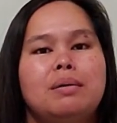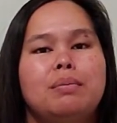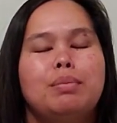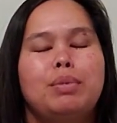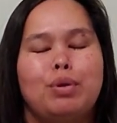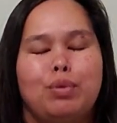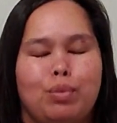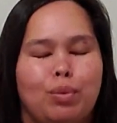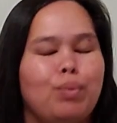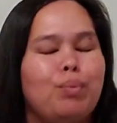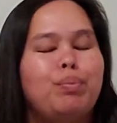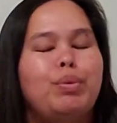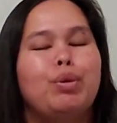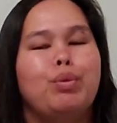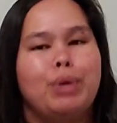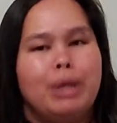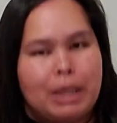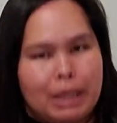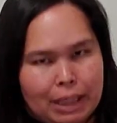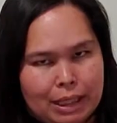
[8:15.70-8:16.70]
but
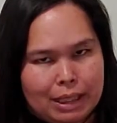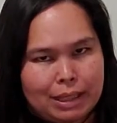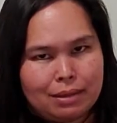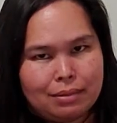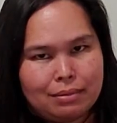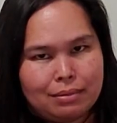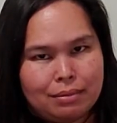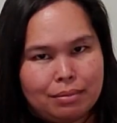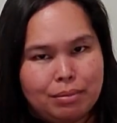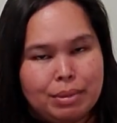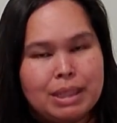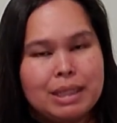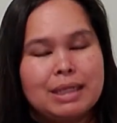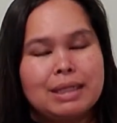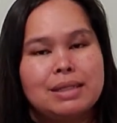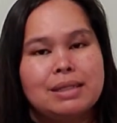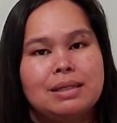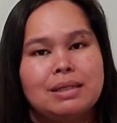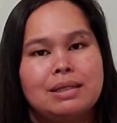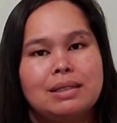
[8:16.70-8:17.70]
we need it,
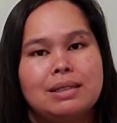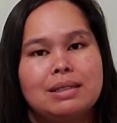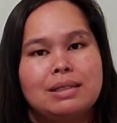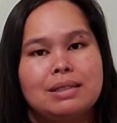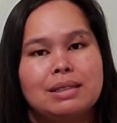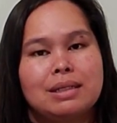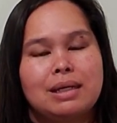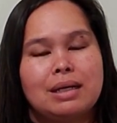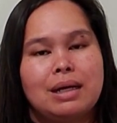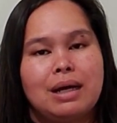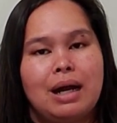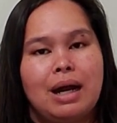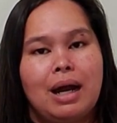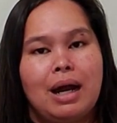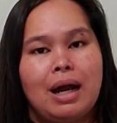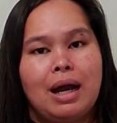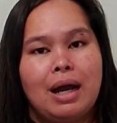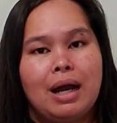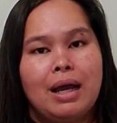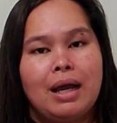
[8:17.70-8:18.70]
because
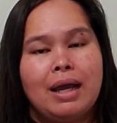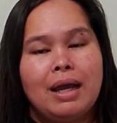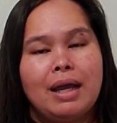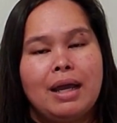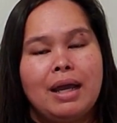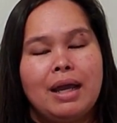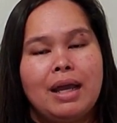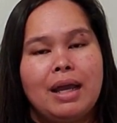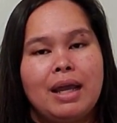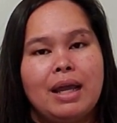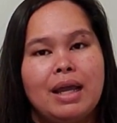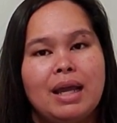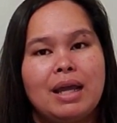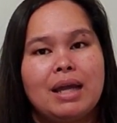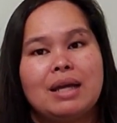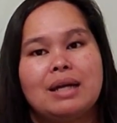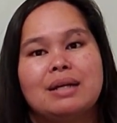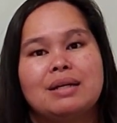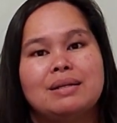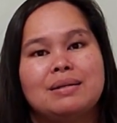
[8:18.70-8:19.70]
I
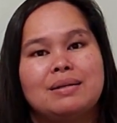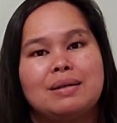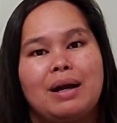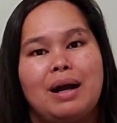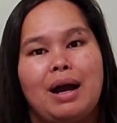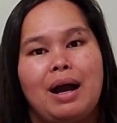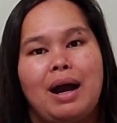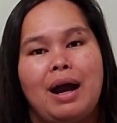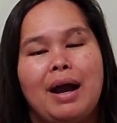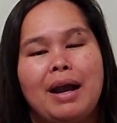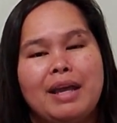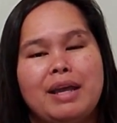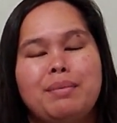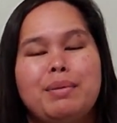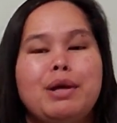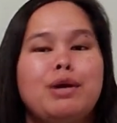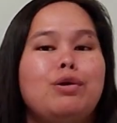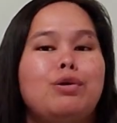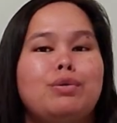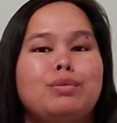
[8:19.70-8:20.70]
am
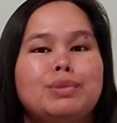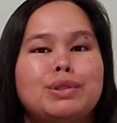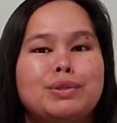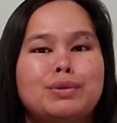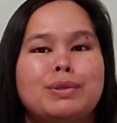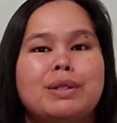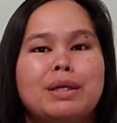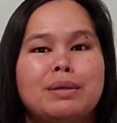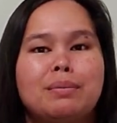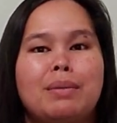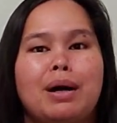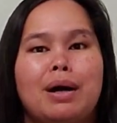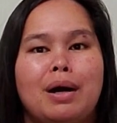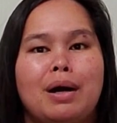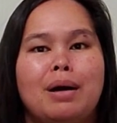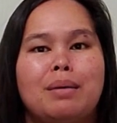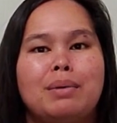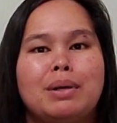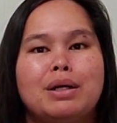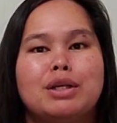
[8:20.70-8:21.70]
a homeschooling
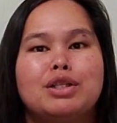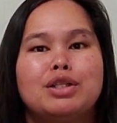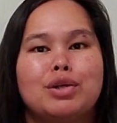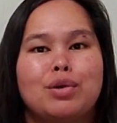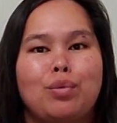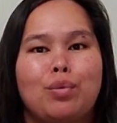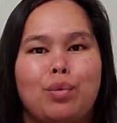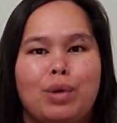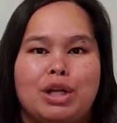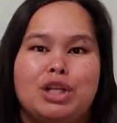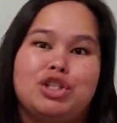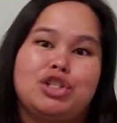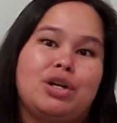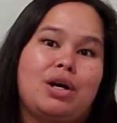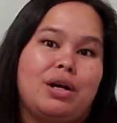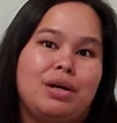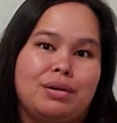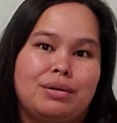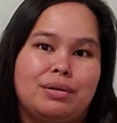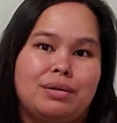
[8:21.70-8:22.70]
mom to one
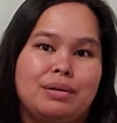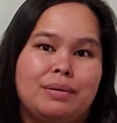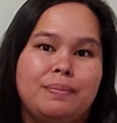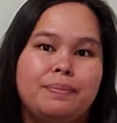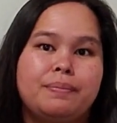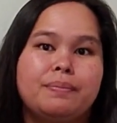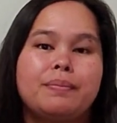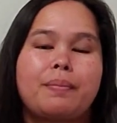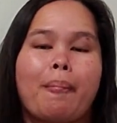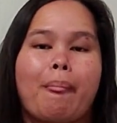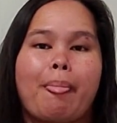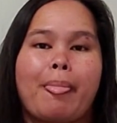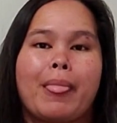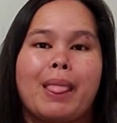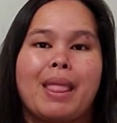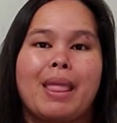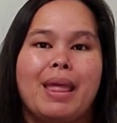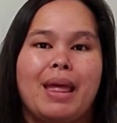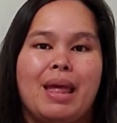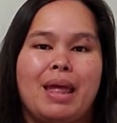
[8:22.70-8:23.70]
child,
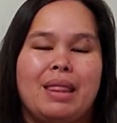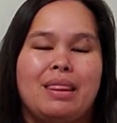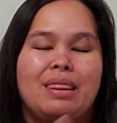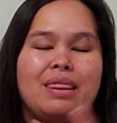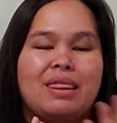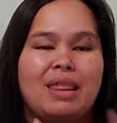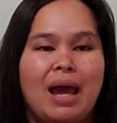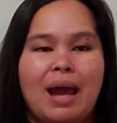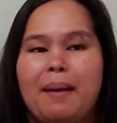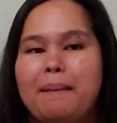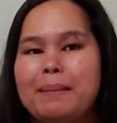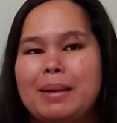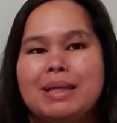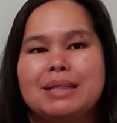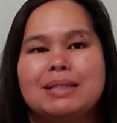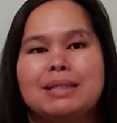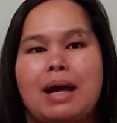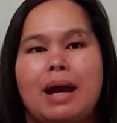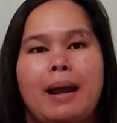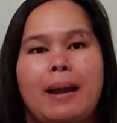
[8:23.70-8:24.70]
and that
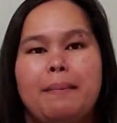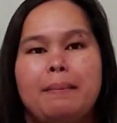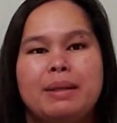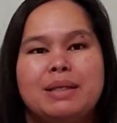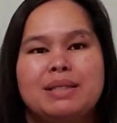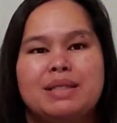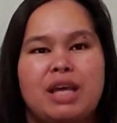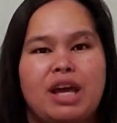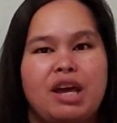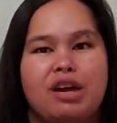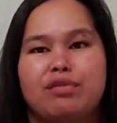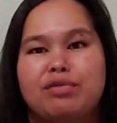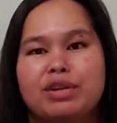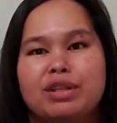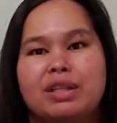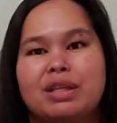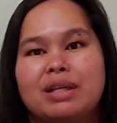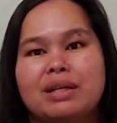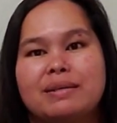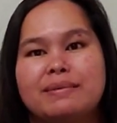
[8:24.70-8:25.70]
means that I'm his
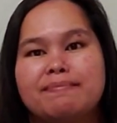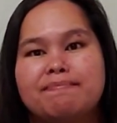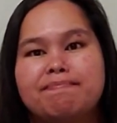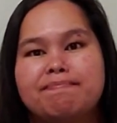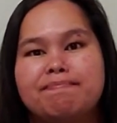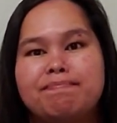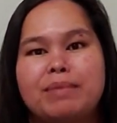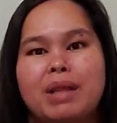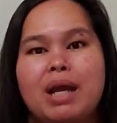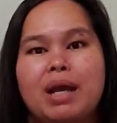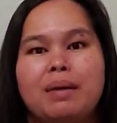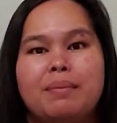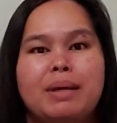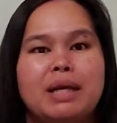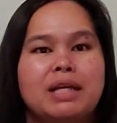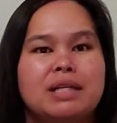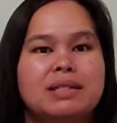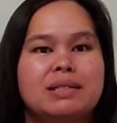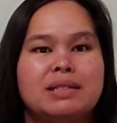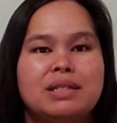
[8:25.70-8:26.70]
everything. I'm
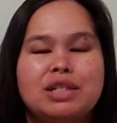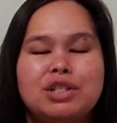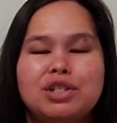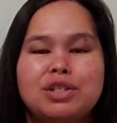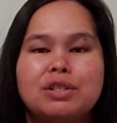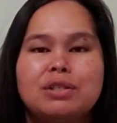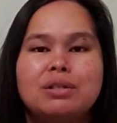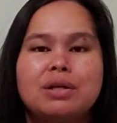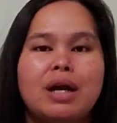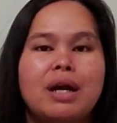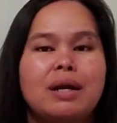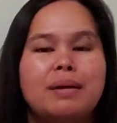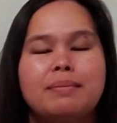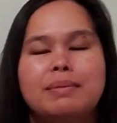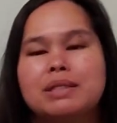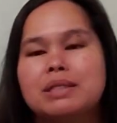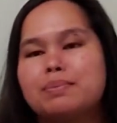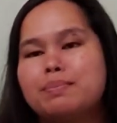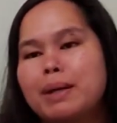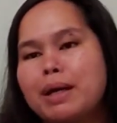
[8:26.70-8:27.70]
his teacher, I am
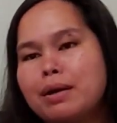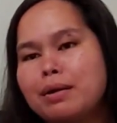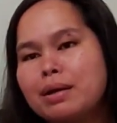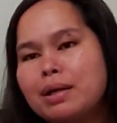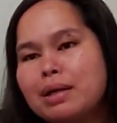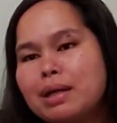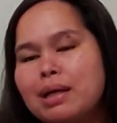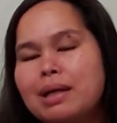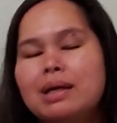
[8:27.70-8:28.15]
his parent,